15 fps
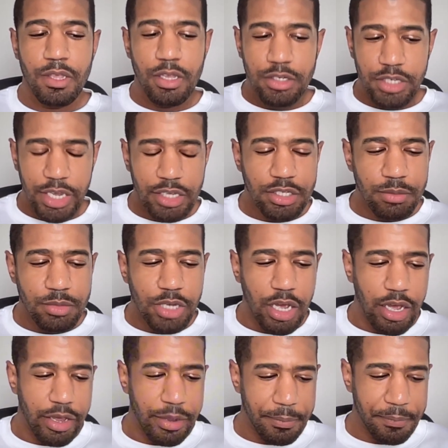Take some
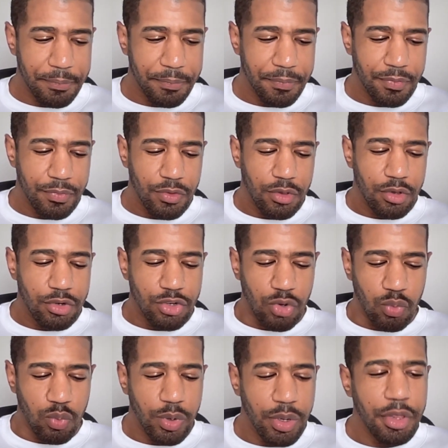time to
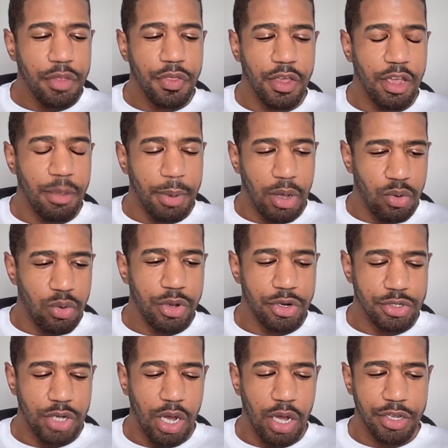really think about who you're
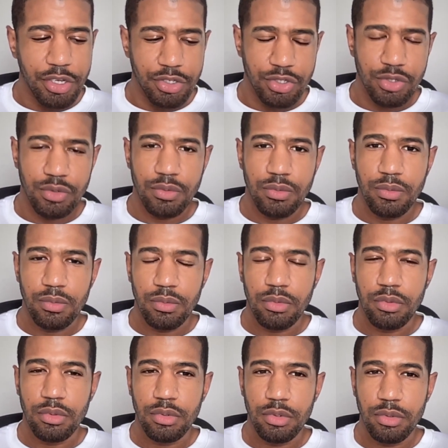talking to.
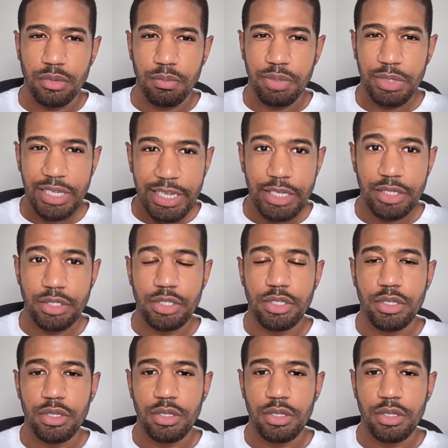Please.